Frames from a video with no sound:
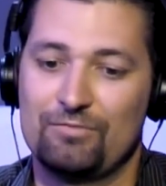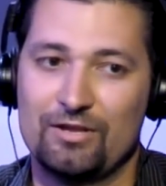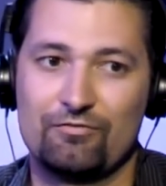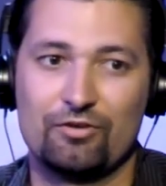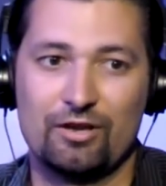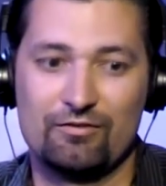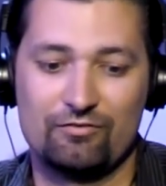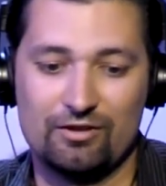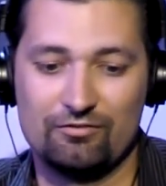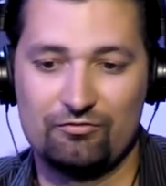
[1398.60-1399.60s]
Yeah. If, uh,
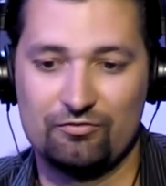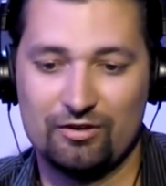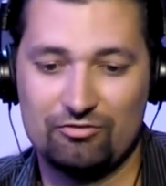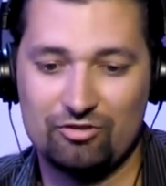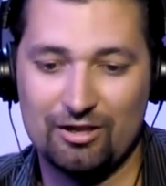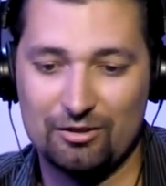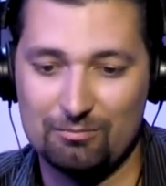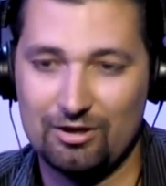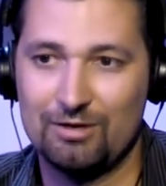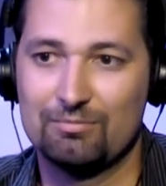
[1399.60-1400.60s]
if, if let's say the
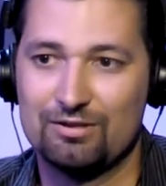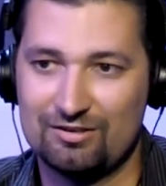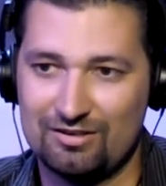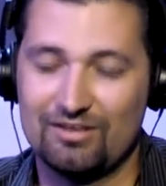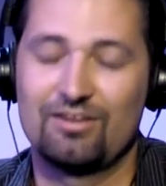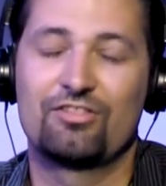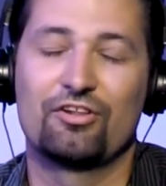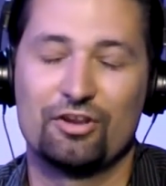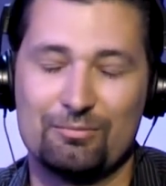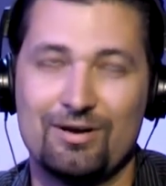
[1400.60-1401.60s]
mom getting
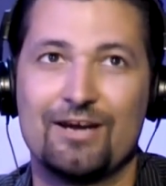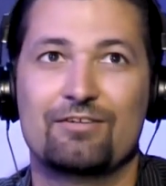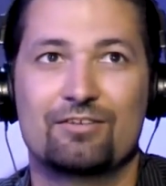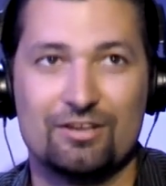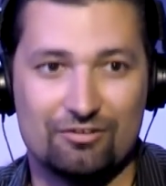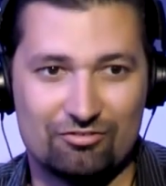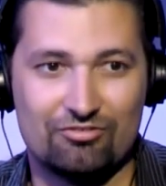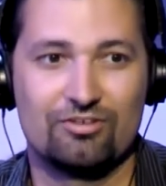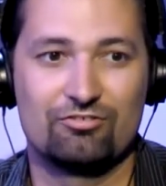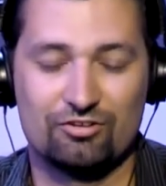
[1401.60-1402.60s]
thalidomide
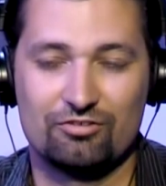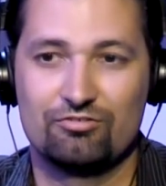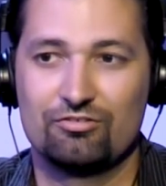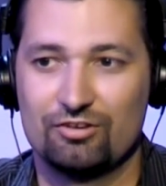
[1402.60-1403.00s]
is is the